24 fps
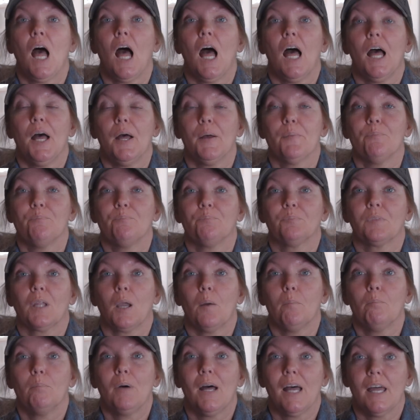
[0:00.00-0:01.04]

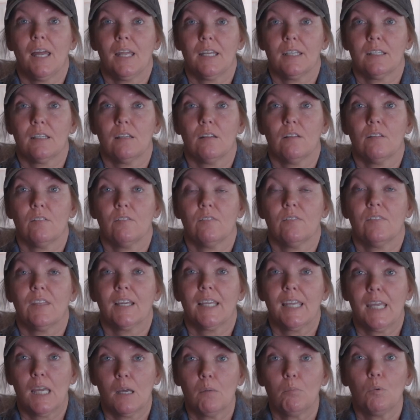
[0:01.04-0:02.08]
But the
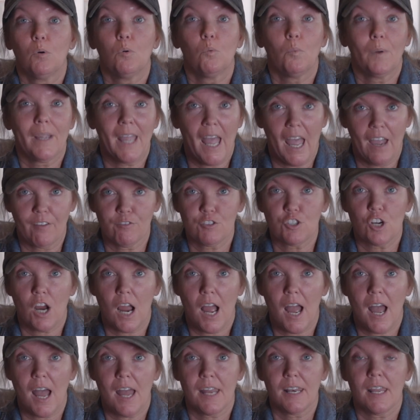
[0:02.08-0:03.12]
kibble we have
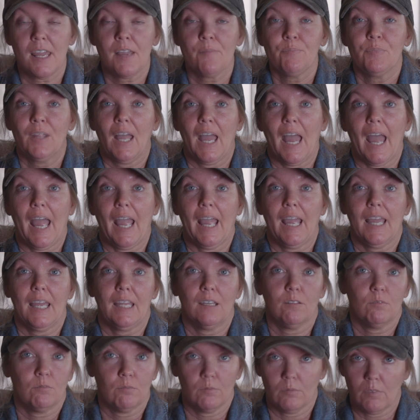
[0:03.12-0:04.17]
tried,
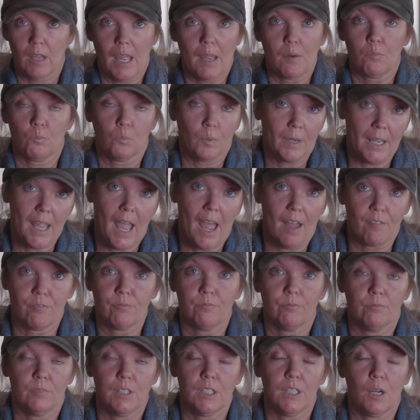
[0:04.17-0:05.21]
and we have,
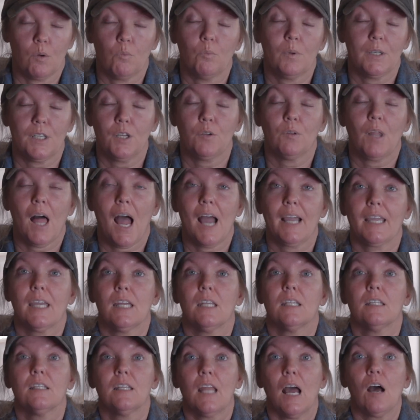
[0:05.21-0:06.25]
we do like
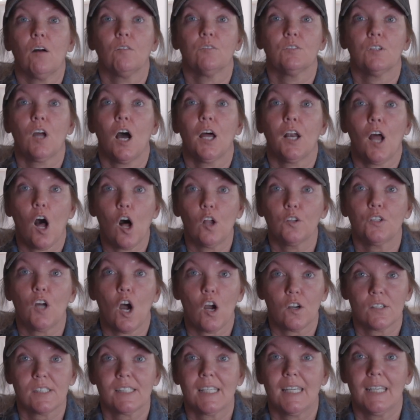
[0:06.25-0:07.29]
it. Now, not all
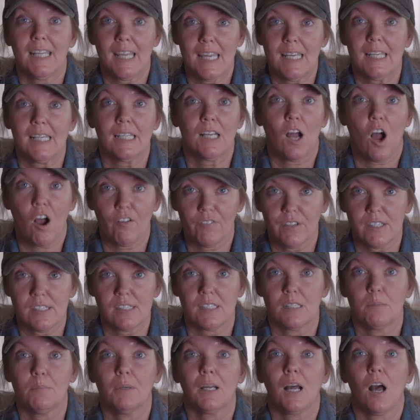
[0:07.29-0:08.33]
dogs can eat it,
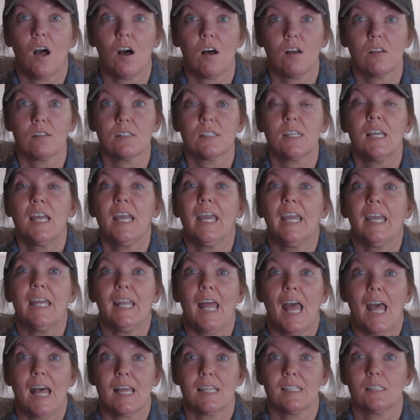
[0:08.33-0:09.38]
obviously, because
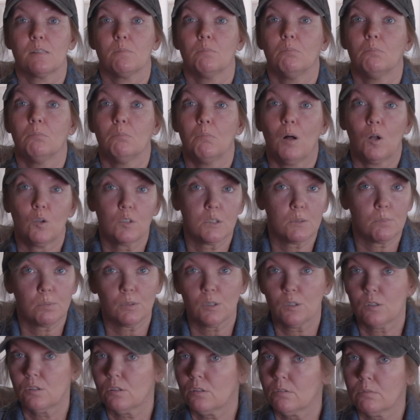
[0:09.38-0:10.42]
it has
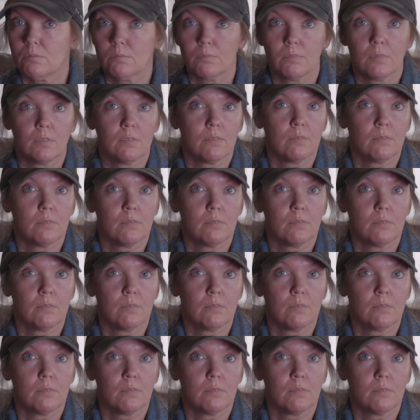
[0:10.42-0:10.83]
multiple